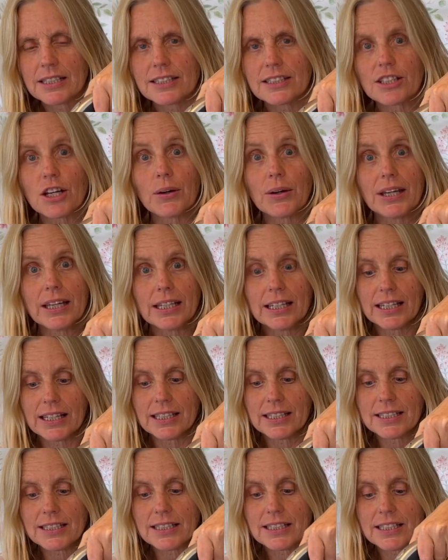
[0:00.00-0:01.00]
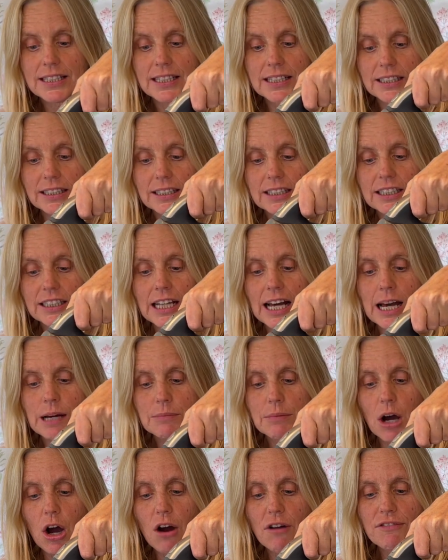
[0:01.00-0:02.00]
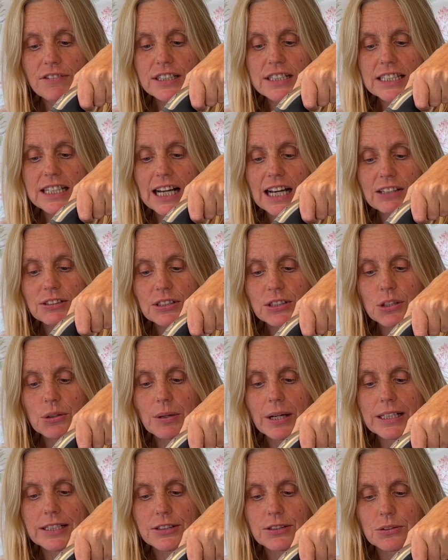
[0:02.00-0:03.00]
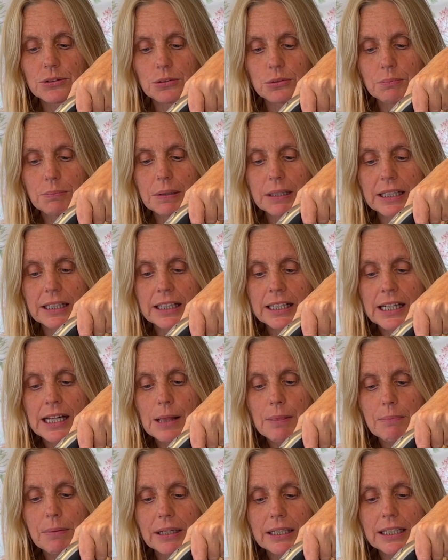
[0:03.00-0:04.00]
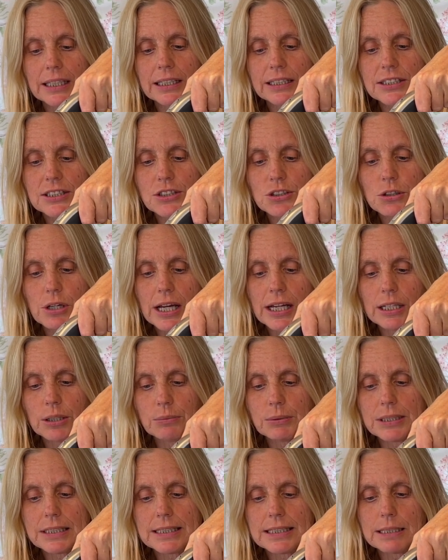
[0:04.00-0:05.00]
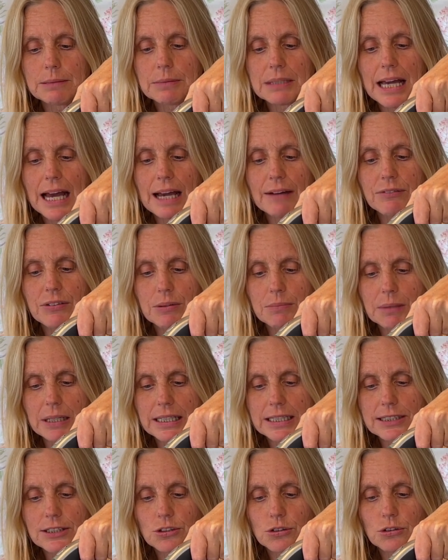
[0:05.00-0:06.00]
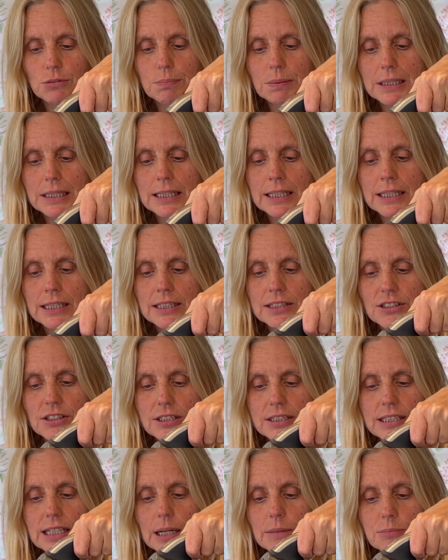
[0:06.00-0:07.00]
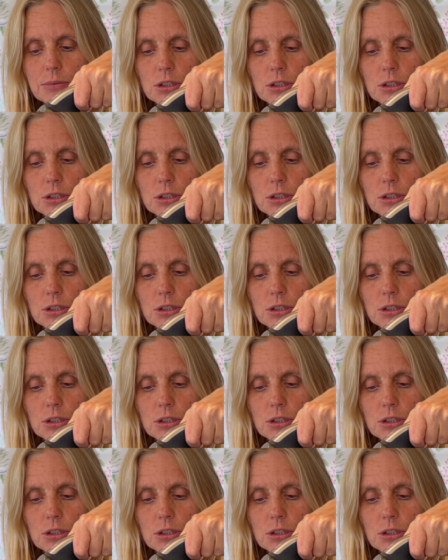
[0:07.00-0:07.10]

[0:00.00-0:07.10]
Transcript: So in India, often dals are quite soupy, but in Australia we seem to have them less soupy. So it's up